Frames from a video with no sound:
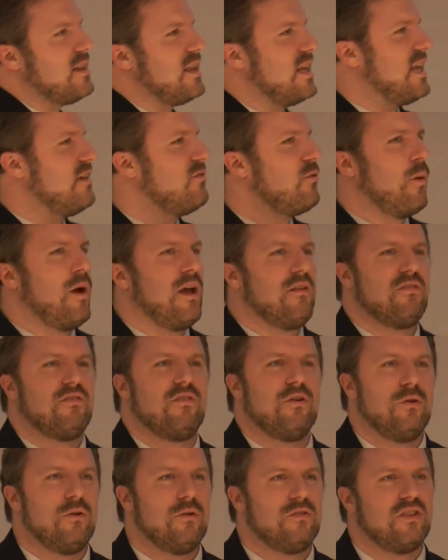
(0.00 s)
they give away
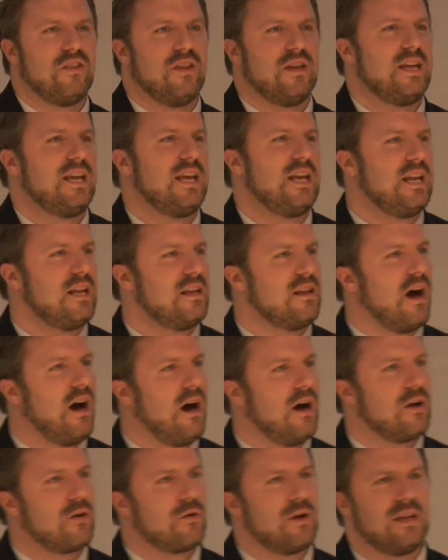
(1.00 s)
food to the needy and the
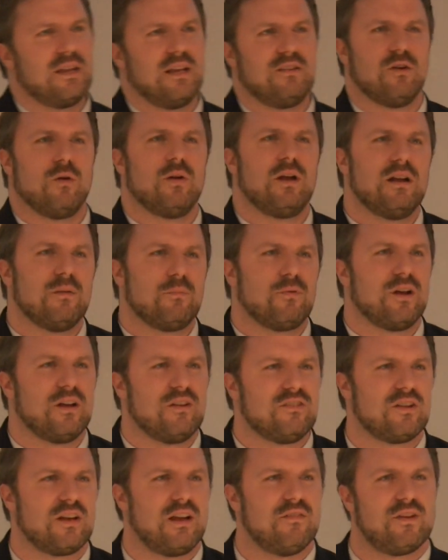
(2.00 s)
hungry, they donate a pretty
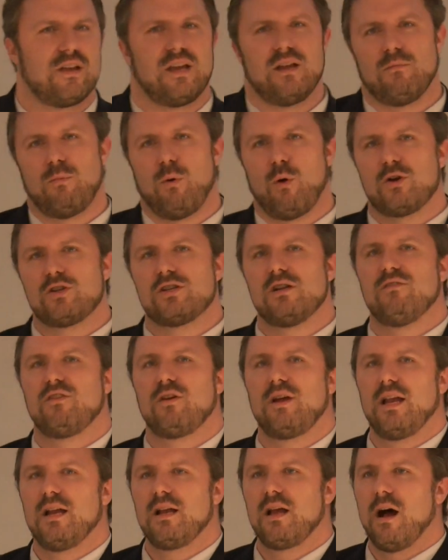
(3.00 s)
significant portion of their
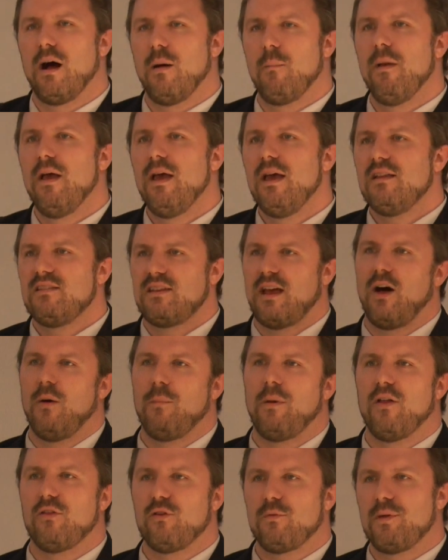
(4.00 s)
income to help
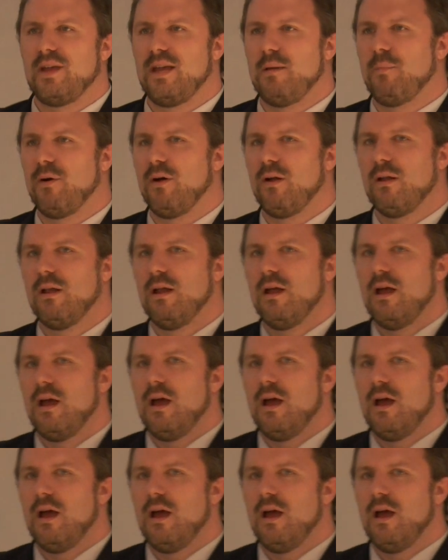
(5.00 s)
other people.